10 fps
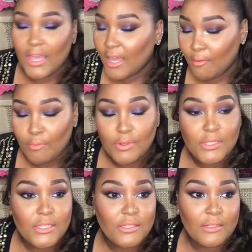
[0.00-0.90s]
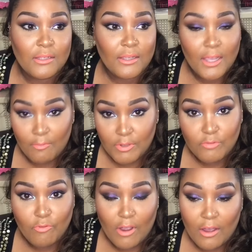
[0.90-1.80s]
It was
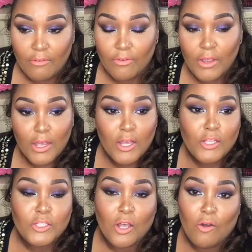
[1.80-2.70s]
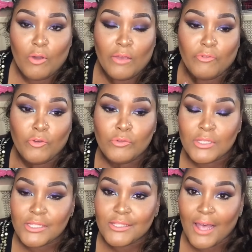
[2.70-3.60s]
rough. So if you
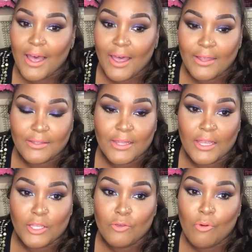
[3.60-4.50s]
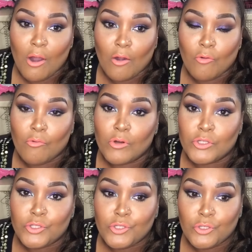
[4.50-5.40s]
decide that you are going
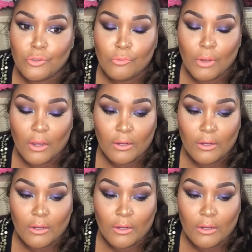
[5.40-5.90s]
to